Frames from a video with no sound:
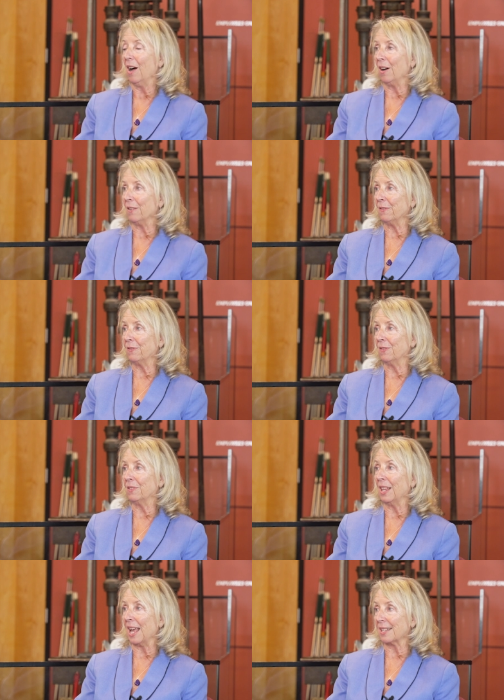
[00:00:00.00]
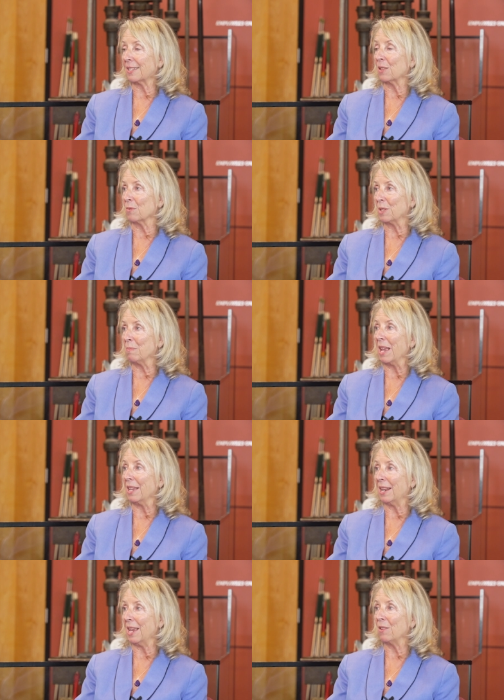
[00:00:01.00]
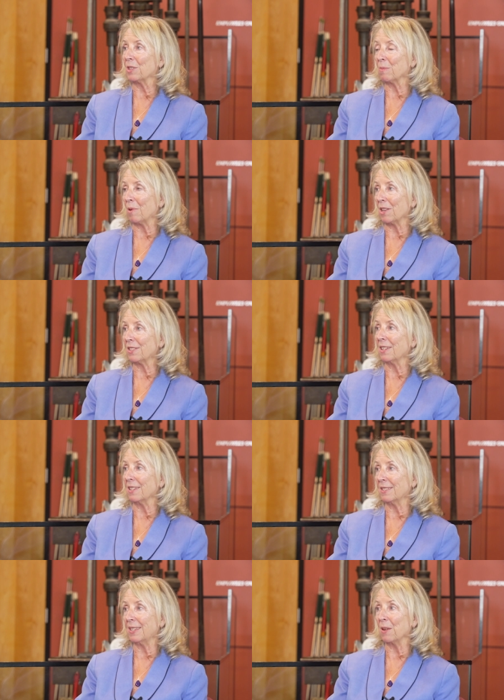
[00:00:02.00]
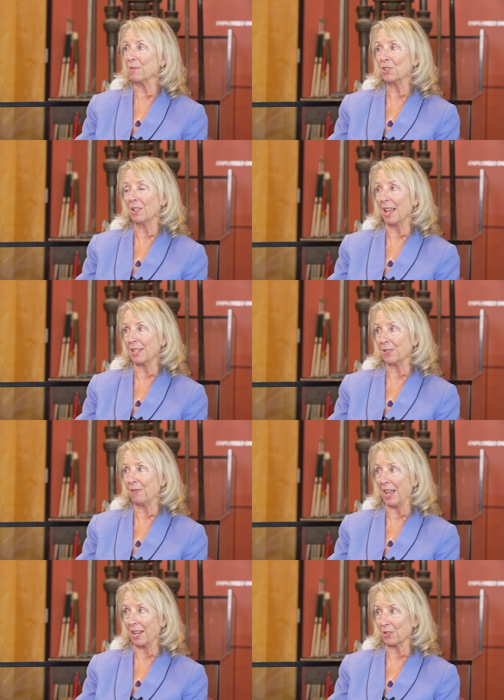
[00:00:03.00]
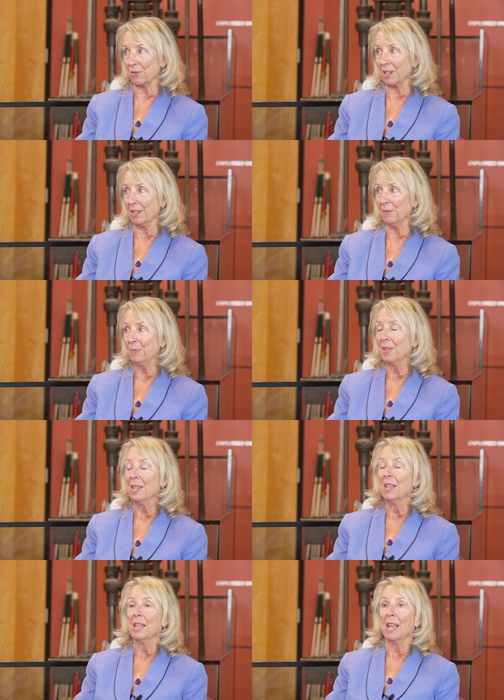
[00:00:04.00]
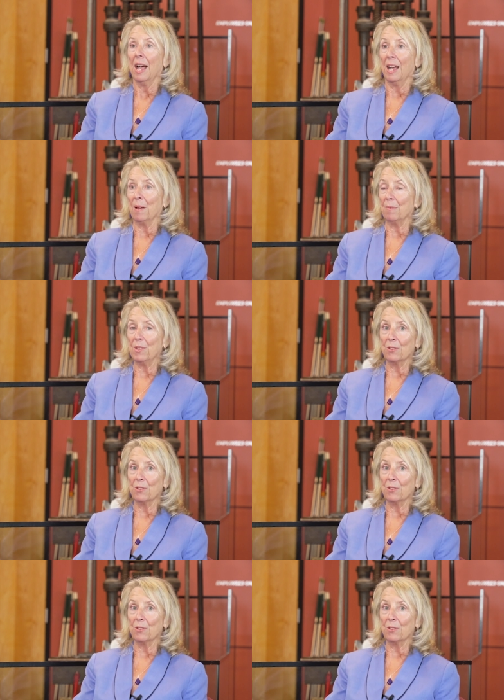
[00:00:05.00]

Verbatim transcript: of glass that was made here at the Boston Sandwich Glass Factory. Um,